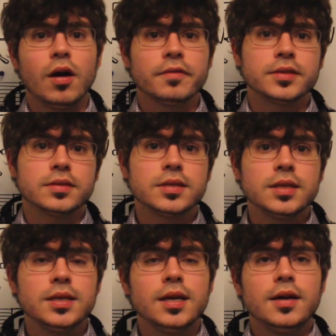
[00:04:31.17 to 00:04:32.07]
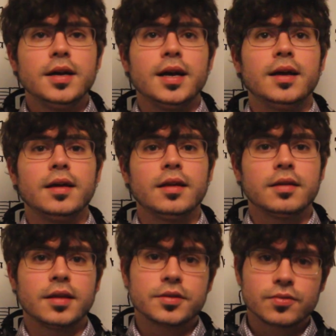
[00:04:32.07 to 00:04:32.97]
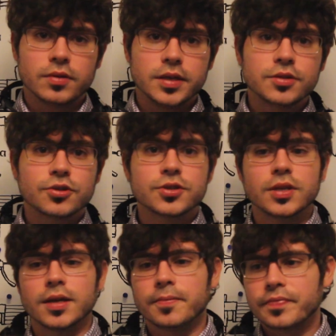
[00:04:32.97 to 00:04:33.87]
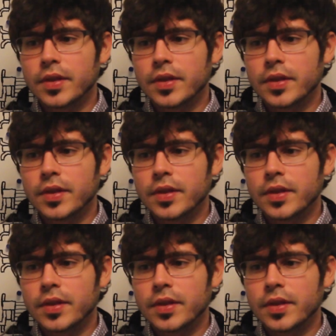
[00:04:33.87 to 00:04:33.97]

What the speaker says: often see, and that's really interesting.